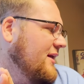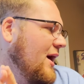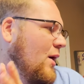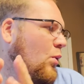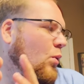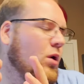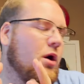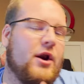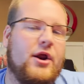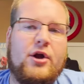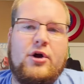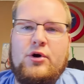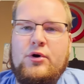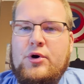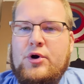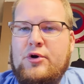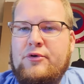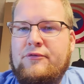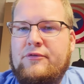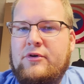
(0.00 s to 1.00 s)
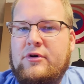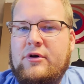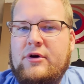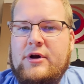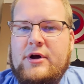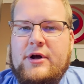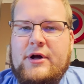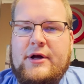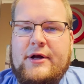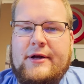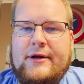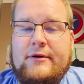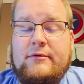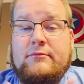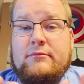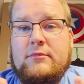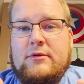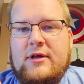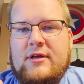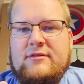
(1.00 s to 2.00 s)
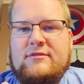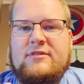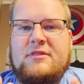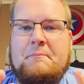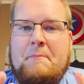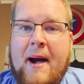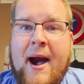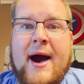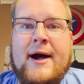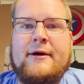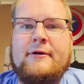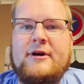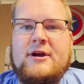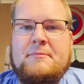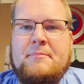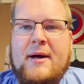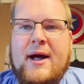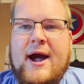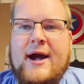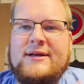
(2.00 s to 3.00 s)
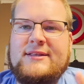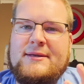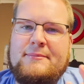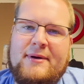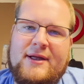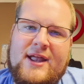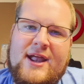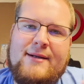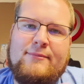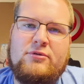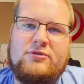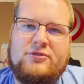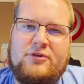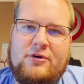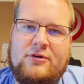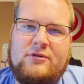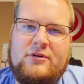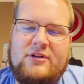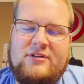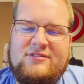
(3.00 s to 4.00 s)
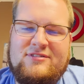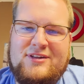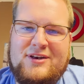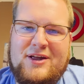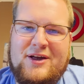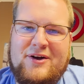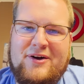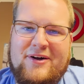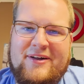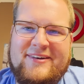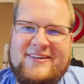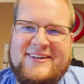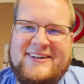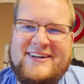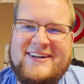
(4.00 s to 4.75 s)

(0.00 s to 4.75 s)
that I want to go over is the battery pack that my camera's currently sitting on.